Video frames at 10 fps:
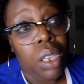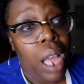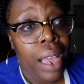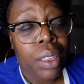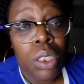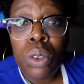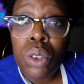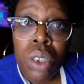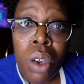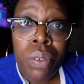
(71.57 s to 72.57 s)
Either you
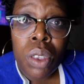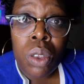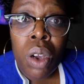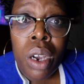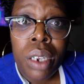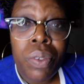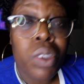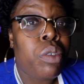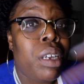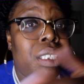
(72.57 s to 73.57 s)
serve the Lord for
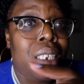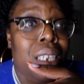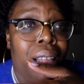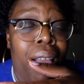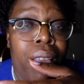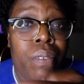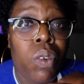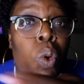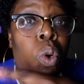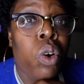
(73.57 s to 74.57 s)
the rest of your life,
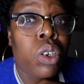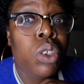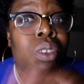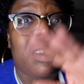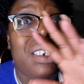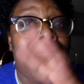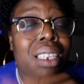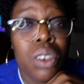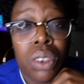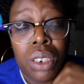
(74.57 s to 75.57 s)
or you're
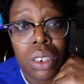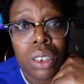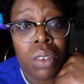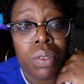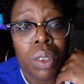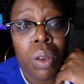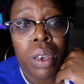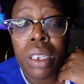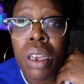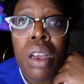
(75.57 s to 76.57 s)
not going to serve the
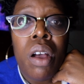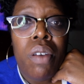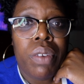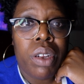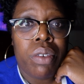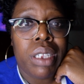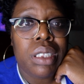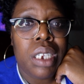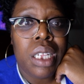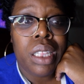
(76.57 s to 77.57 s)
Lord for the rest
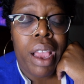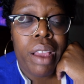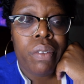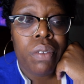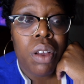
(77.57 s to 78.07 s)
of your life.